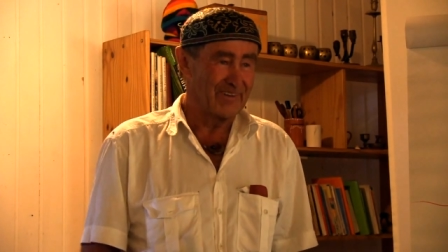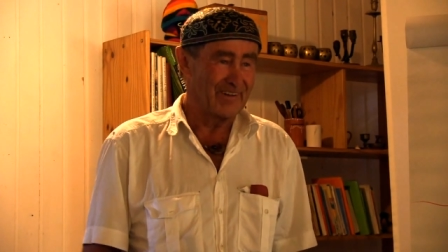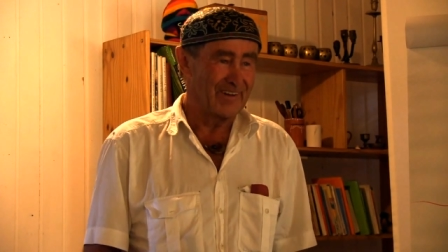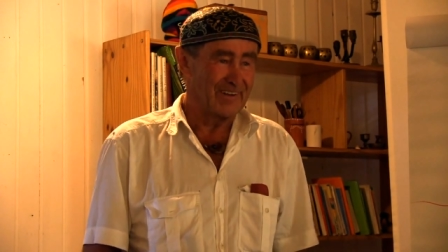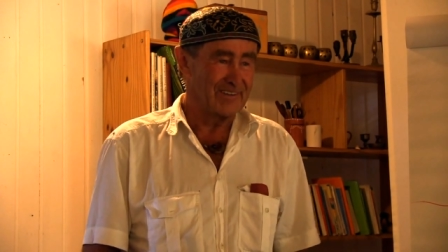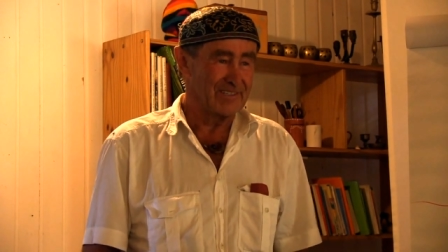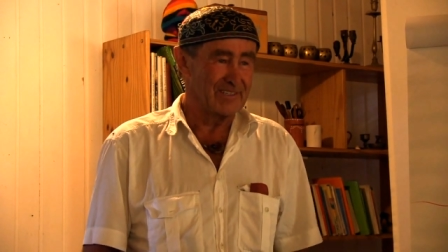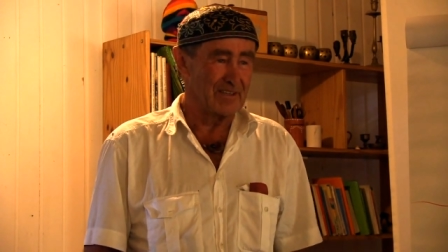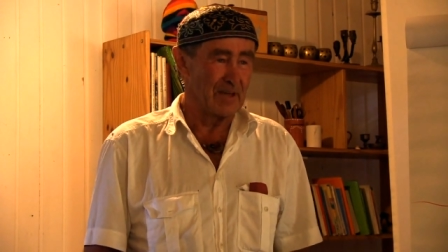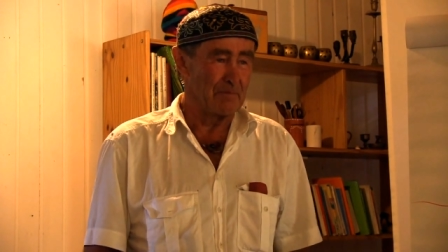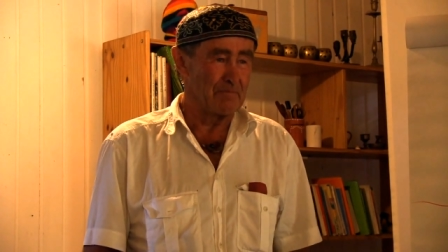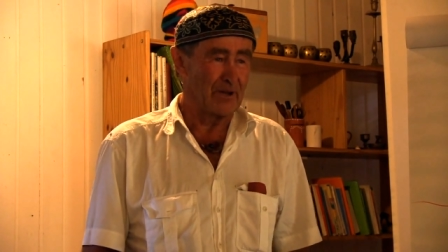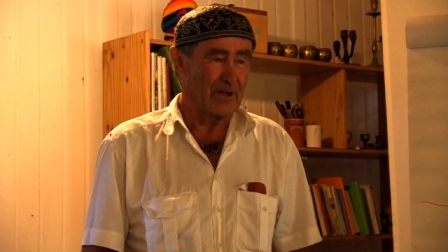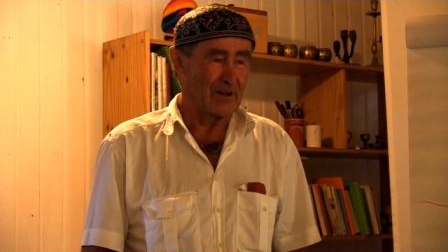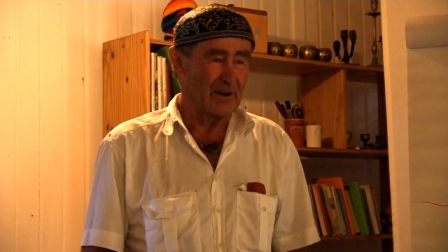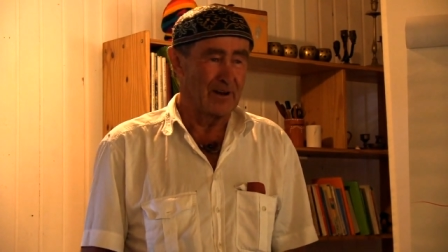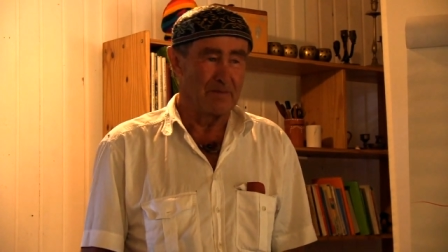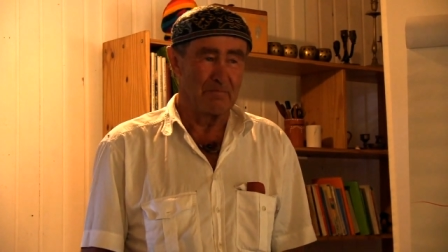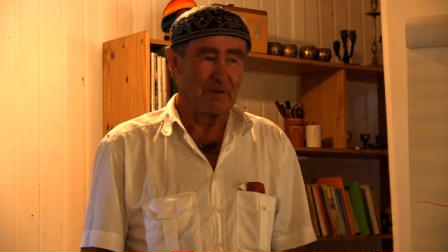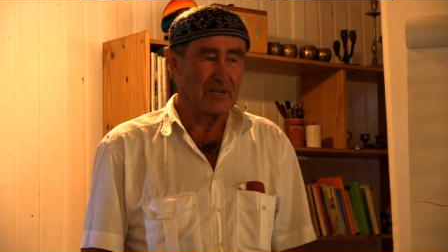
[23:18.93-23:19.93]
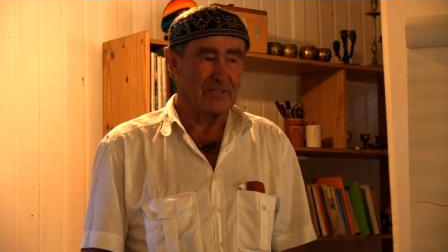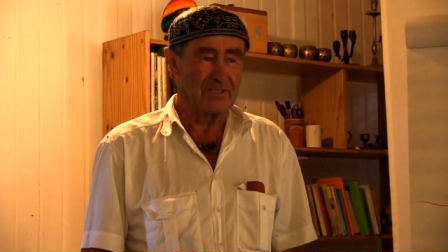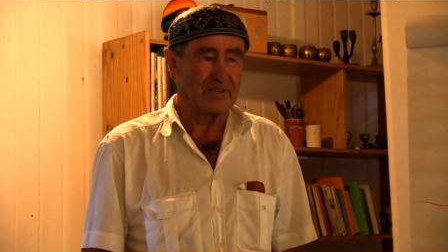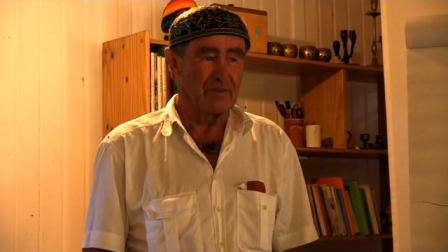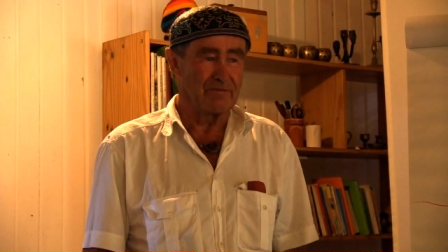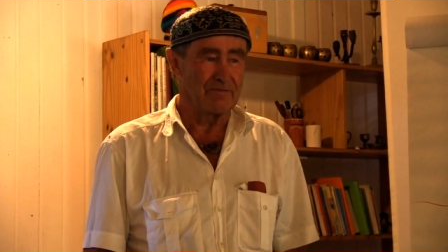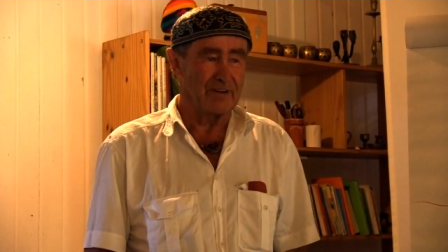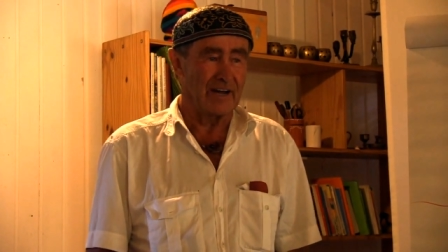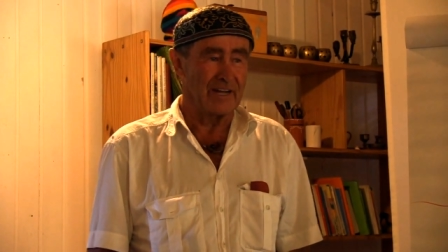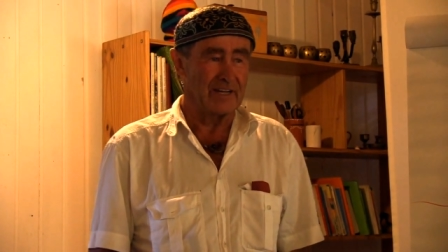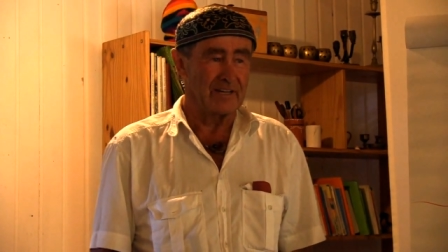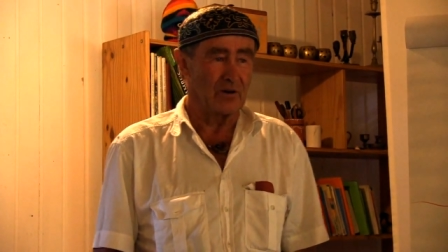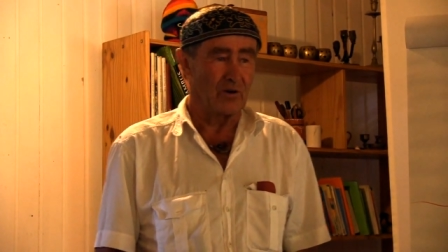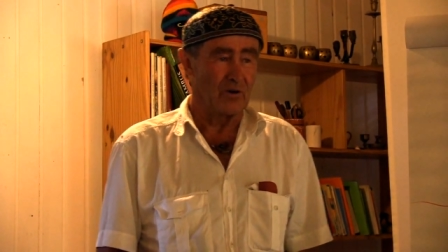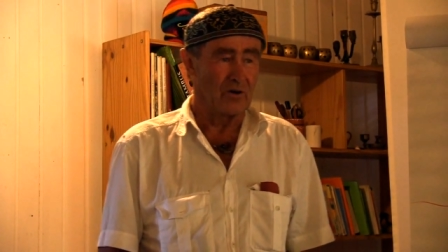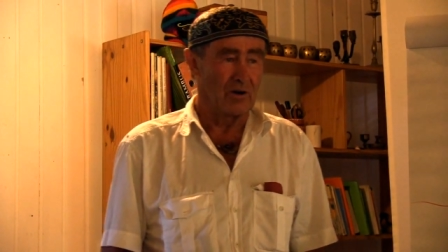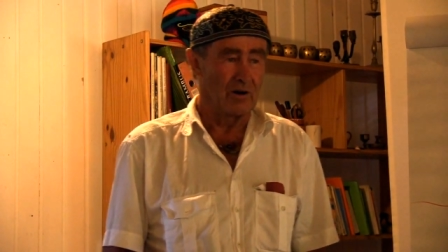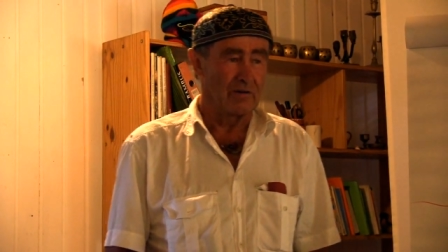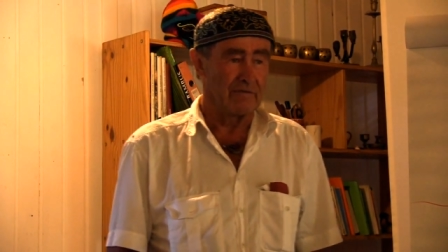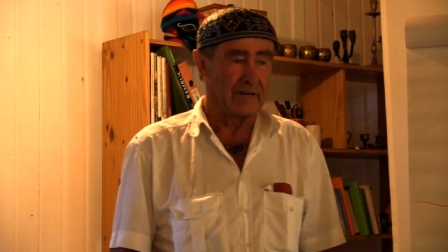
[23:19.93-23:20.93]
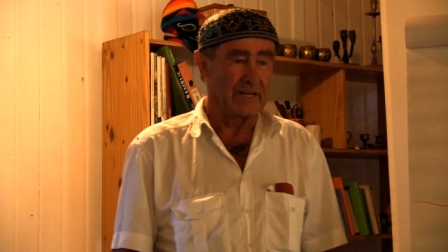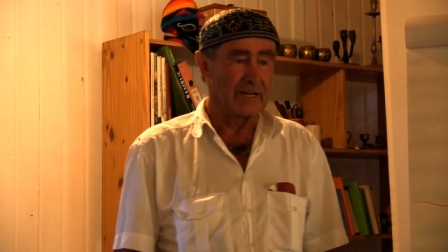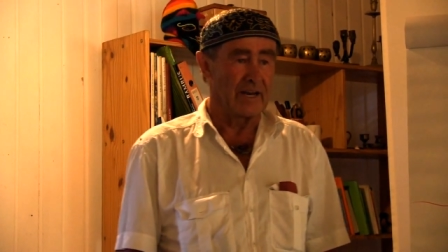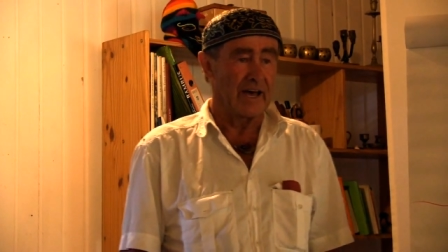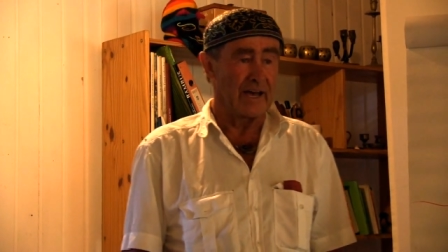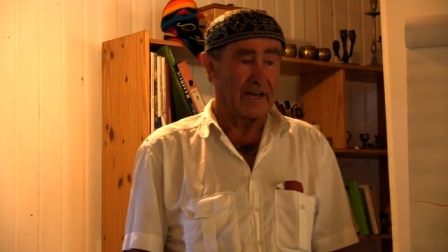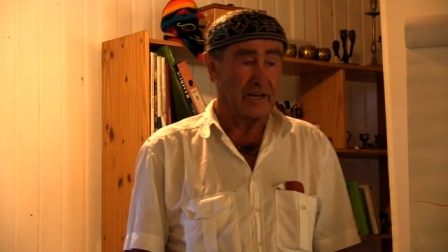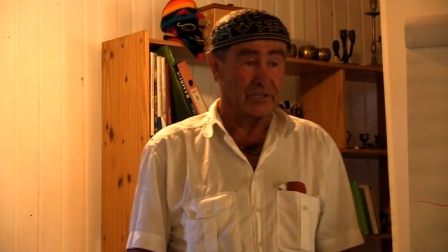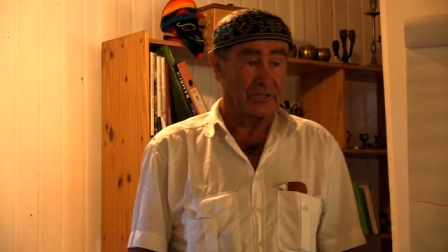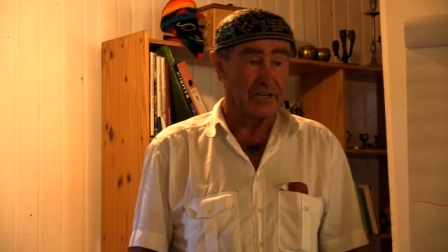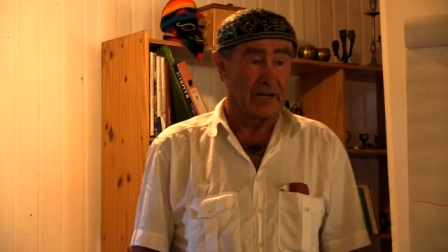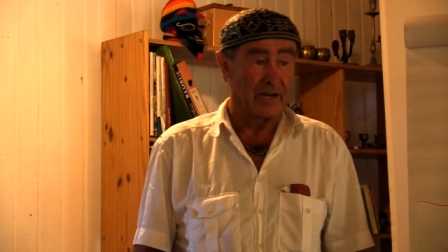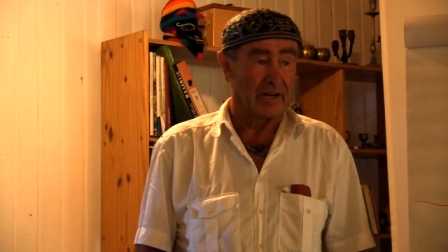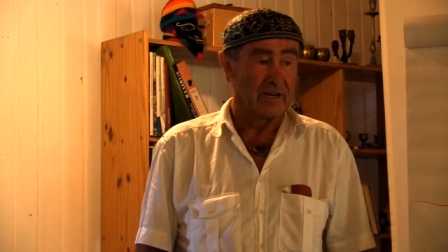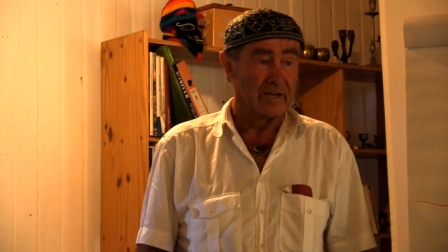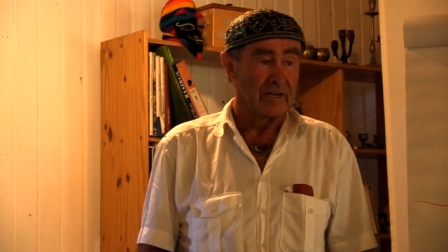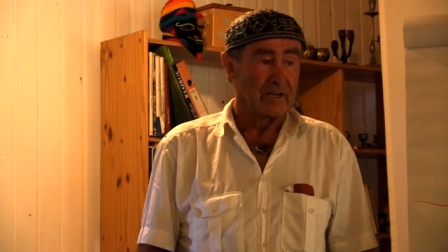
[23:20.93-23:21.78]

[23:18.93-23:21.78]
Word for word: That's typical, but you find all over in Asia.